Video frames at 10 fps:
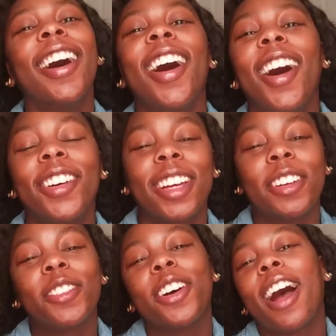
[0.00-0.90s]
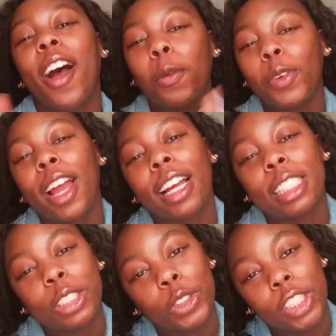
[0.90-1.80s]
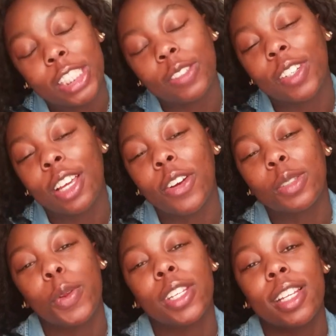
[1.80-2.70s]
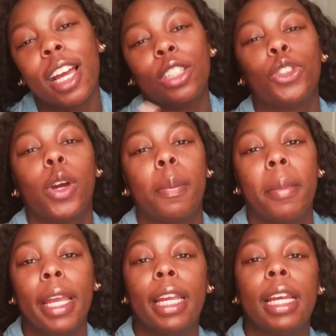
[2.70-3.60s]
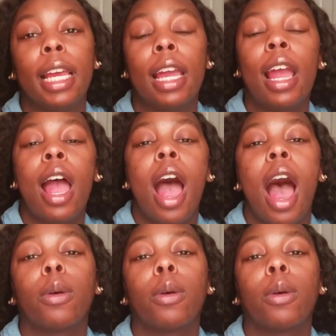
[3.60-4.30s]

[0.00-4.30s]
Okay, well, I hope you guys enjoyed this video as much as I enjoyed making it. I